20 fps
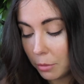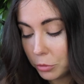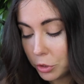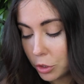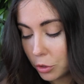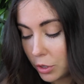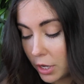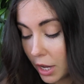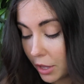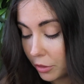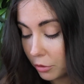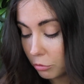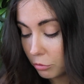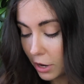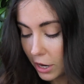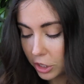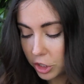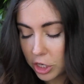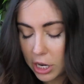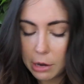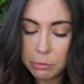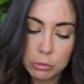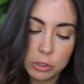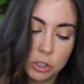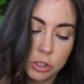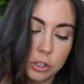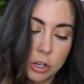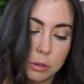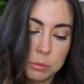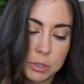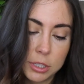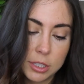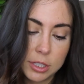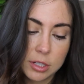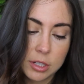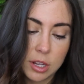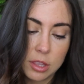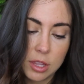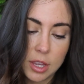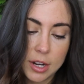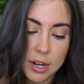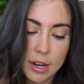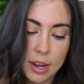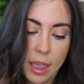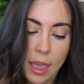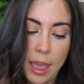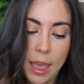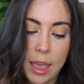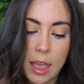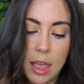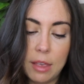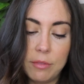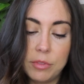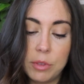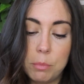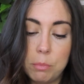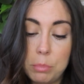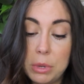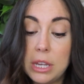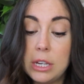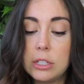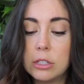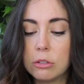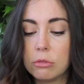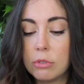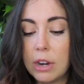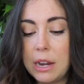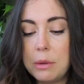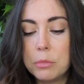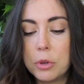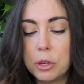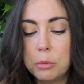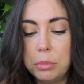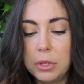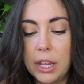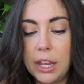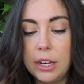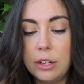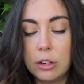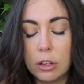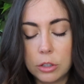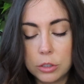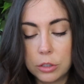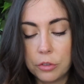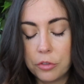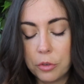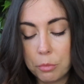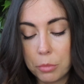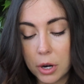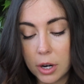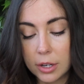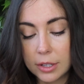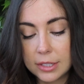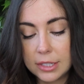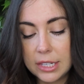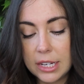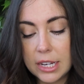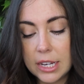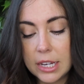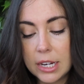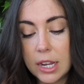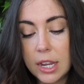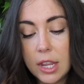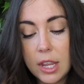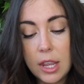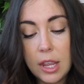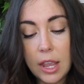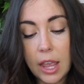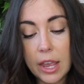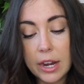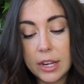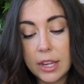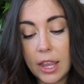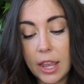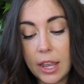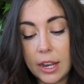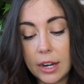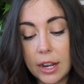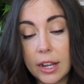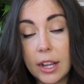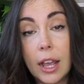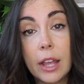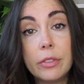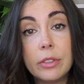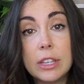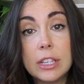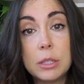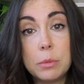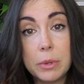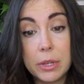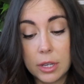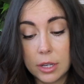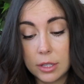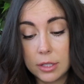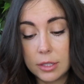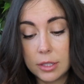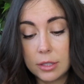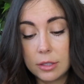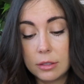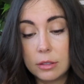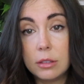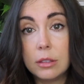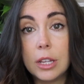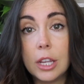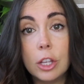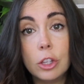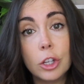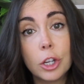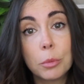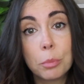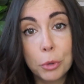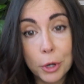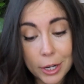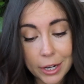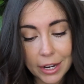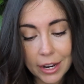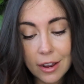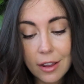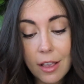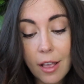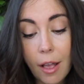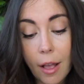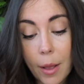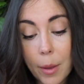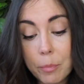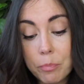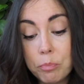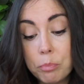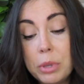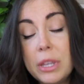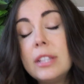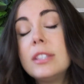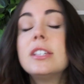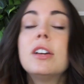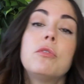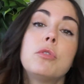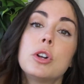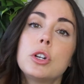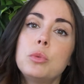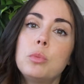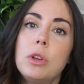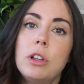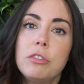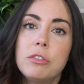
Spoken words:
So yeah, the radish hybrid starburst, then I have the beet rainbow blend, also from Park Seed, and again I got these because they look pretty. Beets have worked well